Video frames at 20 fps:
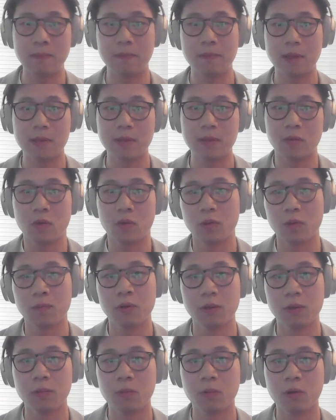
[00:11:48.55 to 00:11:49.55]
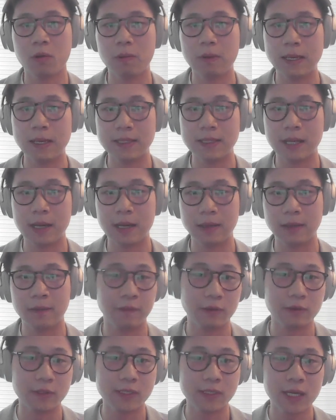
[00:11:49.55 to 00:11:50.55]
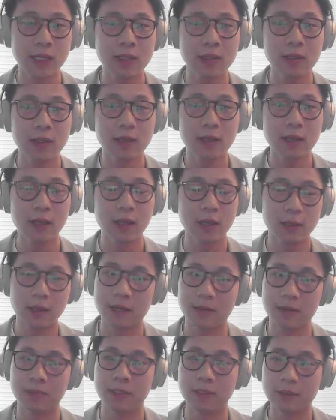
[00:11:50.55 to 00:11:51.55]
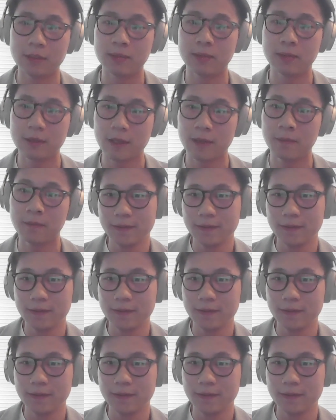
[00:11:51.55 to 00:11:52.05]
then maybe we'll put more weight on the founder side. That's my opinion.